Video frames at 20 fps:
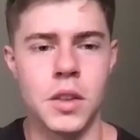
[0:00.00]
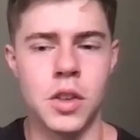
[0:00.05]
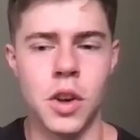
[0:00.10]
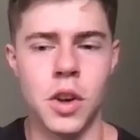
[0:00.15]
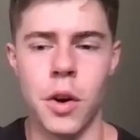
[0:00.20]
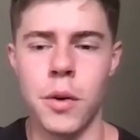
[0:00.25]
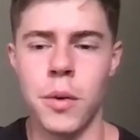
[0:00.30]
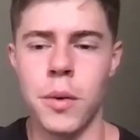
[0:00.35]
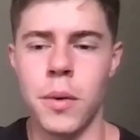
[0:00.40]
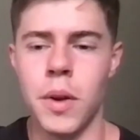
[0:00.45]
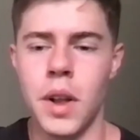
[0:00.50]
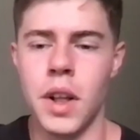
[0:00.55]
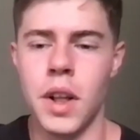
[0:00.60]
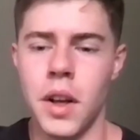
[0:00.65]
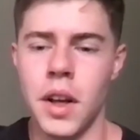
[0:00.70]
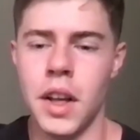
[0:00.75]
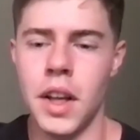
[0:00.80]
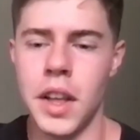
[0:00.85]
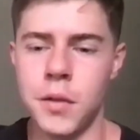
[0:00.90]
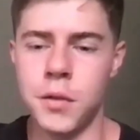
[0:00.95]
so
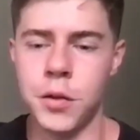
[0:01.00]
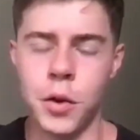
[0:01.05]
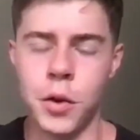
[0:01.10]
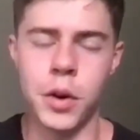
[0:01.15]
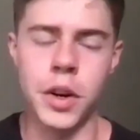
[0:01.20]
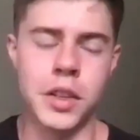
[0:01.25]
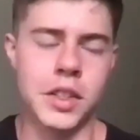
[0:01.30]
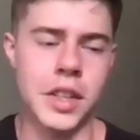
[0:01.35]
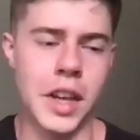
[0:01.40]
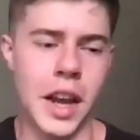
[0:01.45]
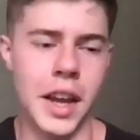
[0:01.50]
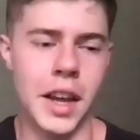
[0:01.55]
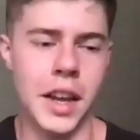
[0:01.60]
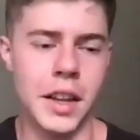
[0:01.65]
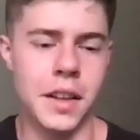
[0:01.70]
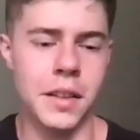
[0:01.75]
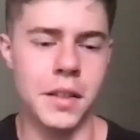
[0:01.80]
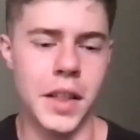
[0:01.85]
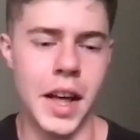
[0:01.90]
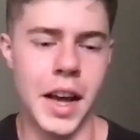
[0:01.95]
if you were to
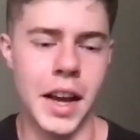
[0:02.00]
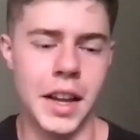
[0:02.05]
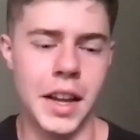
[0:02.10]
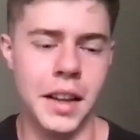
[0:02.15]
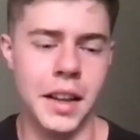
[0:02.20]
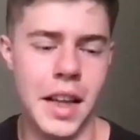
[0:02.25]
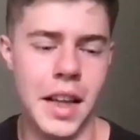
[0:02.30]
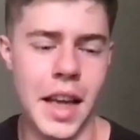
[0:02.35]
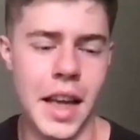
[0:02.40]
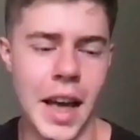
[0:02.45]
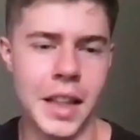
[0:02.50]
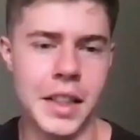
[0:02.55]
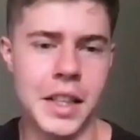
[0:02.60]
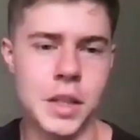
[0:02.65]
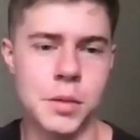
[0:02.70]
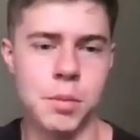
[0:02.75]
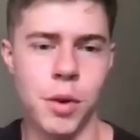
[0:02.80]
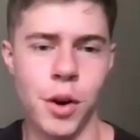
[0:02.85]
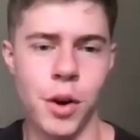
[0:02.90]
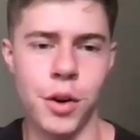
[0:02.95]
say like how
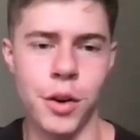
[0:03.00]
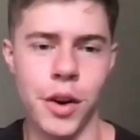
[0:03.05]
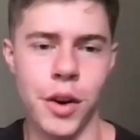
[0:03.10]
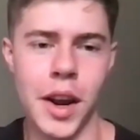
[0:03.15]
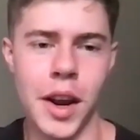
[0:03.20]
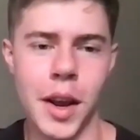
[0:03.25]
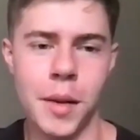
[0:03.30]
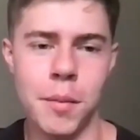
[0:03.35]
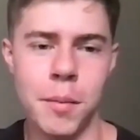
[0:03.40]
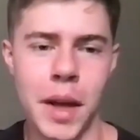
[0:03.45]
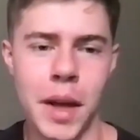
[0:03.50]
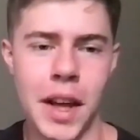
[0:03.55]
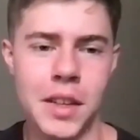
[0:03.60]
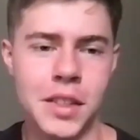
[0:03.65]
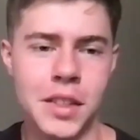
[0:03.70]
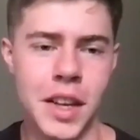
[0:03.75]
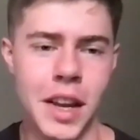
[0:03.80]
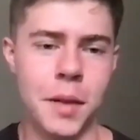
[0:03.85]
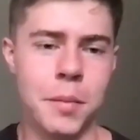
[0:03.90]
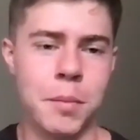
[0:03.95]
this program
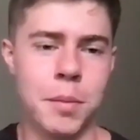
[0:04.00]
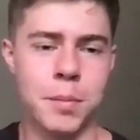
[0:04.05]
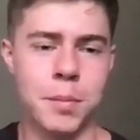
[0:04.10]
has like